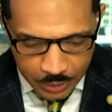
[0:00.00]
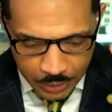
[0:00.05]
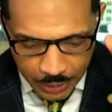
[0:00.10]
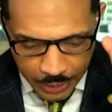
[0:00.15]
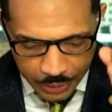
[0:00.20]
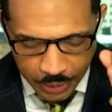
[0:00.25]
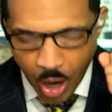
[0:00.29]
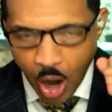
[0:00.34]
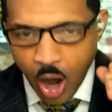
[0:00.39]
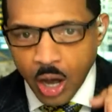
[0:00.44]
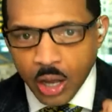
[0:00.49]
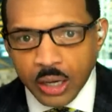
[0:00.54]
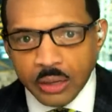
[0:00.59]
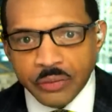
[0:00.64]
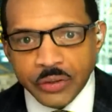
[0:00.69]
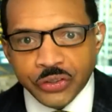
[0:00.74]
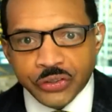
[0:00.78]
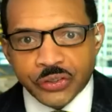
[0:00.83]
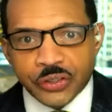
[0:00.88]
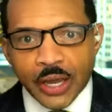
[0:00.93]
And all of a
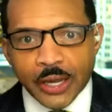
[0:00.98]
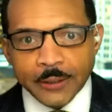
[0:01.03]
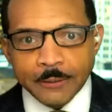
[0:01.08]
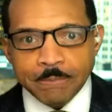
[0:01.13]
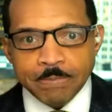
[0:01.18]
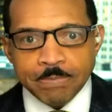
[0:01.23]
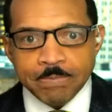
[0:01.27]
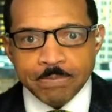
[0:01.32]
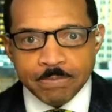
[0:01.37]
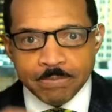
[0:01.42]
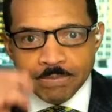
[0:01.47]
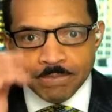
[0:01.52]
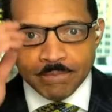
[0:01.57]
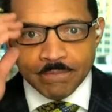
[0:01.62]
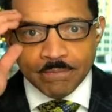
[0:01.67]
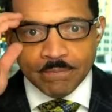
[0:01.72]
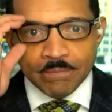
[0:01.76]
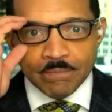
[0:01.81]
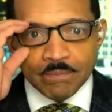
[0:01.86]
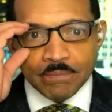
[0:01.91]
sudden,
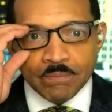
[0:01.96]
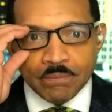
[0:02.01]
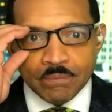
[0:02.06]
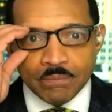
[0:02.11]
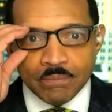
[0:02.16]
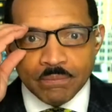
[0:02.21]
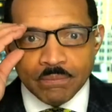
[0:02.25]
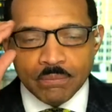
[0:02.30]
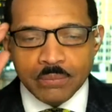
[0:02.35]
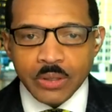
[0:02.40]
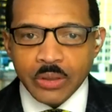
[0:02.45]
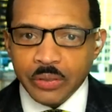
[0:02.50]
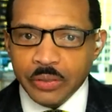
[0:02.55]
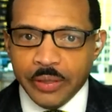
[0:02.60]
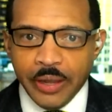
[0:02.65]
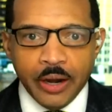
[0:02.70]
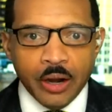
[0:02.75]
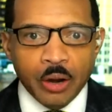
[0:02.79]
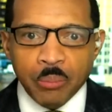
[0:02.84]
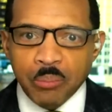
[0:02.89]

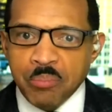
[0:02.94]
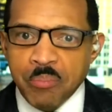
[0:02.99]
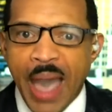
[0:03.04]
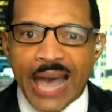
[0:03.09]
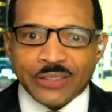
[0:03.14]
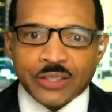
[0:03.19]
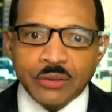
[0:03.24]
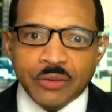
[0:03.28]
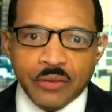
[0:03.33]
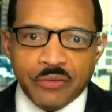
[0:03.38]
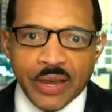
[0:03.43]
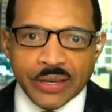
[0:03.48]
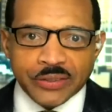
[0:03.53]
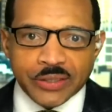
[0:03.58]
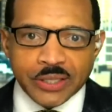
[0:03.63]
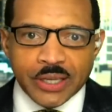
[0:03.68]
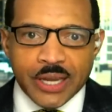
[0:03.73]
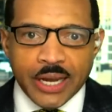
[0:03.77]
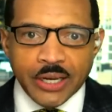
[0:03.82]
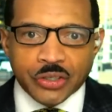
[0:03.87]
there are massive
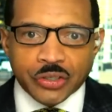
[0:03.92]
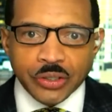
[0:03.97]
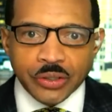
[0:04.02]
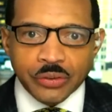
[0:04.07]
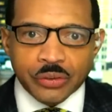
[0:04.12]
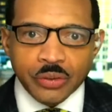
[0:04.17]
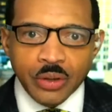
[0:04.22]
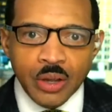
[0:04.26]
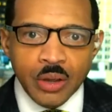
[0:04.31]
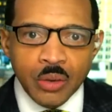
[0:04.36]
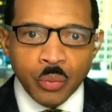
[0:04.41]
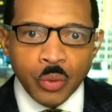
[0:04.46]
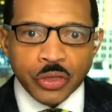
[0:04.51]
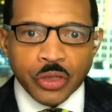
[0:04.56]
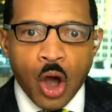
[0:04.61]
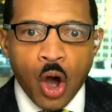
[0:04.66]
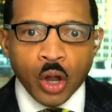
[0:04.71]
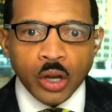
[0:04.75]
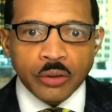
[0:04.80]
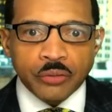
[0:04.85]
investigations with
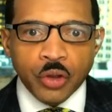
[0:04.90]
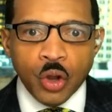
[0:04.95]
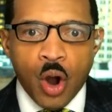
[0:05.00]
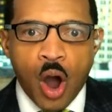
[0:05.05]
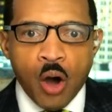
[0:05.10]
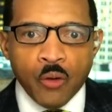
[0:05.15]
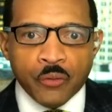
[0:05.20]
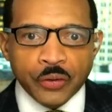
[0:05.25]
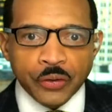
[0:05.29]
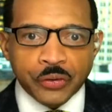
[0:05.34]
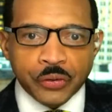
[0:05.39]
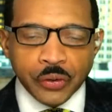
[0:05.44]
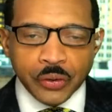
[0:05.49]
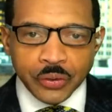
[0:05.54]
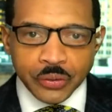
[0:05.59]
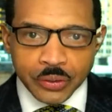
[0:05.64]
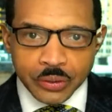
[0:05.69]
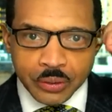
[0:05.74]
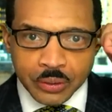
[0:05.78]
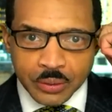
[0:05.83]
all of your
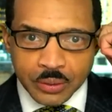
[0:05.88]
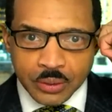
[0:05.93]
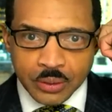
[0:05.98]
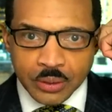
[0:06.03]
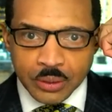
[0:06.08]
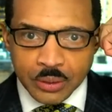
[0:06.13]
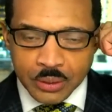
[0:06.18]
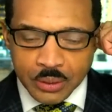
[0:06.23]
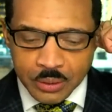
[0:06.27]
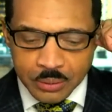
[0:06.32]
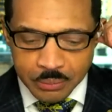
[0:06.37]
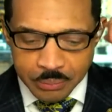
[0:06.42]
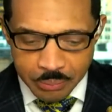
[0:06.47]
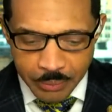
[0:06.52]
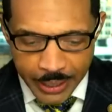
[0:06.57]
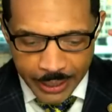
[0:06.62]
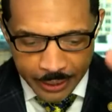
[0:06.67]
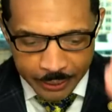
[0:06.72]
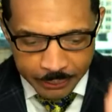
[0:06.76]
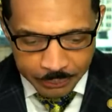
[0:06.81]
officers.
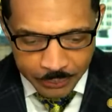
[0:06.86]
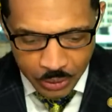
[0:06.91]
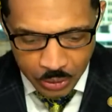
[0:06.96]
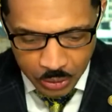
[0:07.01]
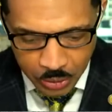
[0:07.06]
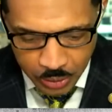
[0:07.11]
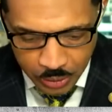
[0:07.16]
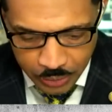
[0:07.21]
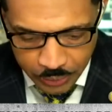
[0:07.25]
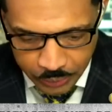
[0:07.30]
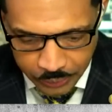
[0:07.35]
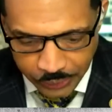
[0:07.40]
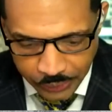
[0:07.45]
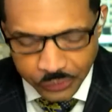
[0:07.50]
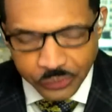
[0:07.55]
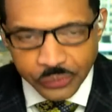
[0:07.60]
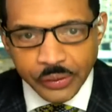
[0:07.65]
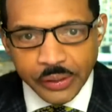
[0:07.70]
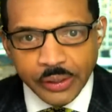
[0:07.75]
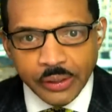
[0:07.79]
Ma'am,
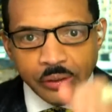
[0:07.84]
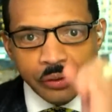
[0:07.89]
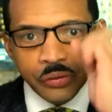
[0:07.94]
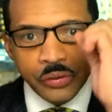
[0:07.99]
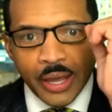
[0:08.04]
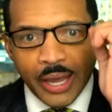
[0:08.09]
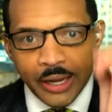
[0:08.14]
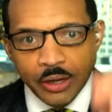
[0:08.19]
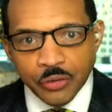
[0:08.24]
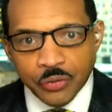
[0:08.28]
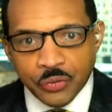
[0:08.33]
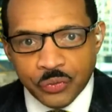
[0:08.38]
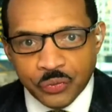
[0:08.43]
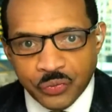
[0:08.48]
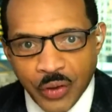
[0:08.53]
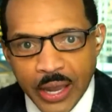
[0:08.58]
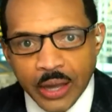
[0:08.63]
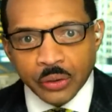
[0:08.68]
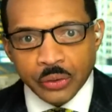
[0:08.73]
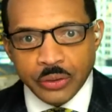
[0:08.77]
this is a
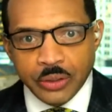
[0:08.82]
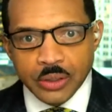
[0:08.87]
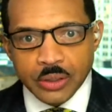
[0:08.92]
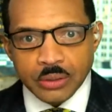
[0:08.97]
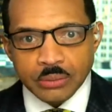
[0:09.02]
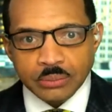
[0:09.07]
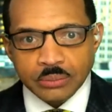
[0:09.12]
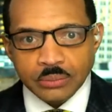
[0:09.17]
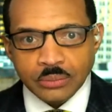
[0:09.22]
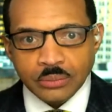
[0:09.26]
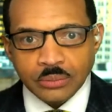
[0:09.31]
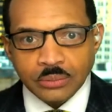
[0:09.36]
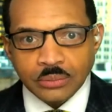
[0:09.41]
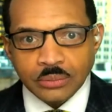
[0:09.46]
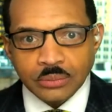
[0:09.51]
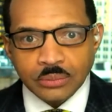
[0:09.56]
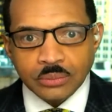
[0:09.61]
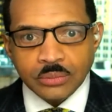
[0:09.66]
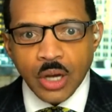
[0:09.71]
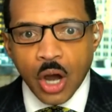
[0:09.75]
failure
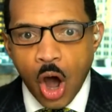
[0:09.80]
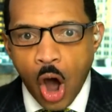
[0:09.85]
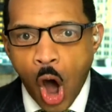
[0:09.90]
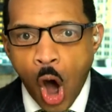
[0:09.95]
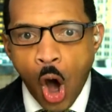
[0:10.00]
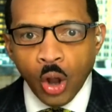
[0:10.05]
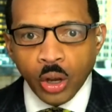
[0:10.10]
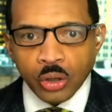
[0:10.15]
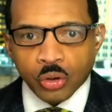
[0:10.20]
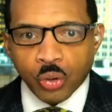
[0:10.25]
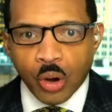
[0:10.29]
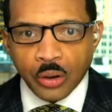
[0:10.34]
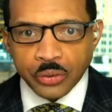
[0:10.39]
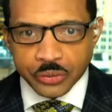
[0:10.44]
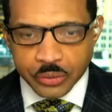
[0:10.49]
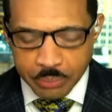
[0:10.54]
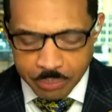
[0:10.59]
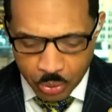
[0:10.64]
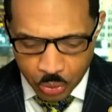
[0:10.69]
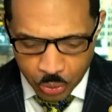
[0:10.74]
all across
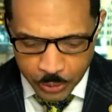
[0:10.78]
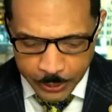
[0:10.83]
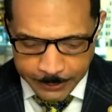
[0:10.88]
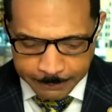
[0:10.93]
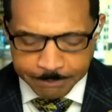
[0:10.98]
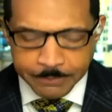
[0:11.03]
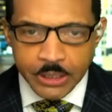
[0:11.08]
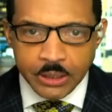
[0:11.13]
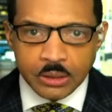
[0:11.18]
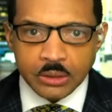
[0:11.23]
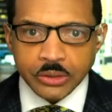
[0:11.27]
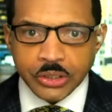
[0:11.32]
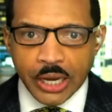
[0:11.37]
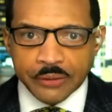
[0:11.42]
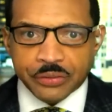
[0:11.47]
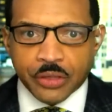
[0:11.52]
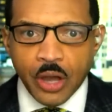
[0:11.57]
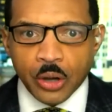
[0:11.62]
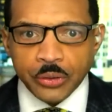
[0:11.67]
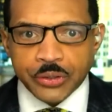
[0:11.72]
the board.
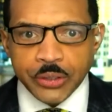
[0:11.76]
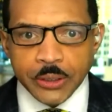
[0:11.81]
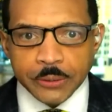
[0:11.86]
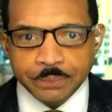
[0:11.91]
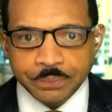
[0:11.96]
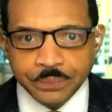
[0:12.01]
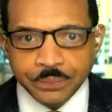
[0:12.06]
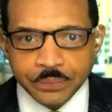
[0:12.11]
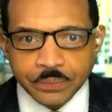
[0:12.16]
Jeff, thoughts here?